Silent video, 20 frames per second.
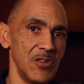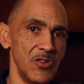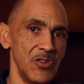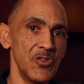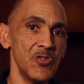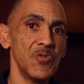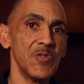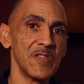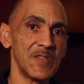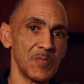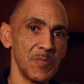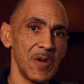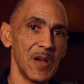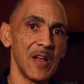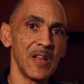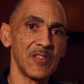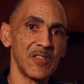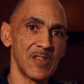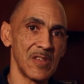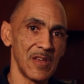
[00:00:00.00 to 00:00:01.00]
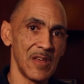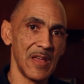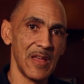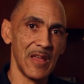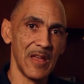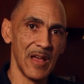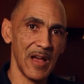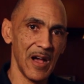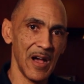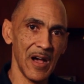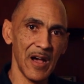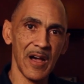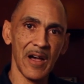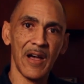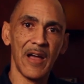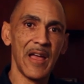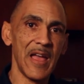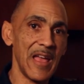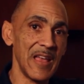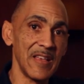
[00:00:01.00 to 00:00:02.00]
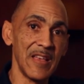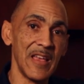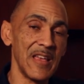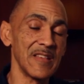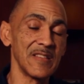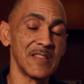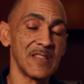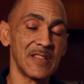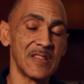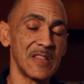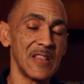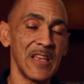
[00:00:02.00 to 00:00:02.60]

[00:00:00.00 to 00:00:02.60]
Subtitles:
knew as much as